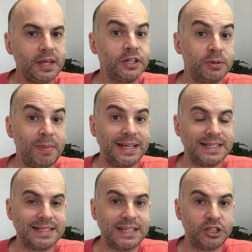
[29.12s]
to make
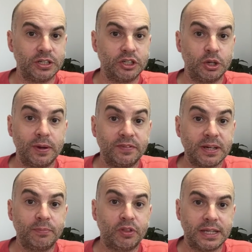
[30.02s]
decisions. You know, if
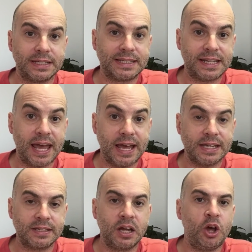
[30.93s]
something is
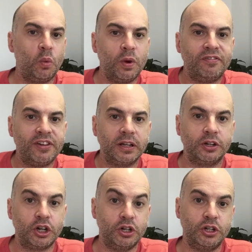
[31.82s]
scarce, we feel
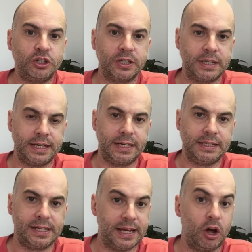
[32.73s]
an urgent
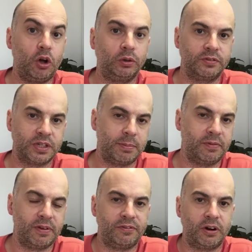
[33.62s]
need to get hold of some
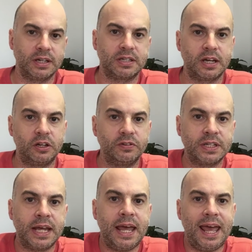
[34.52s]
of it for
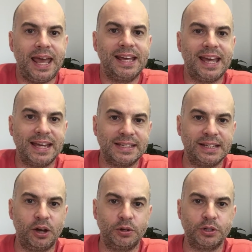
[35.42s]
ourselves in case
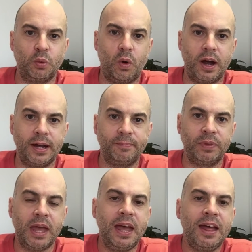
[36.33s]
it goes away.
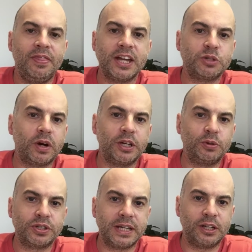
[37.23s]
That's why
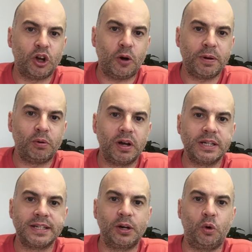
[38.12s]
you'll see in
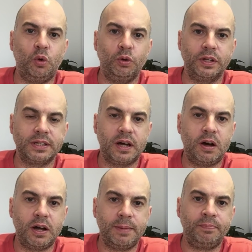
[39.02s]
copywriting all the
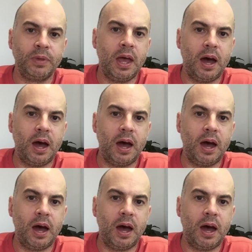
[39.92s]
time,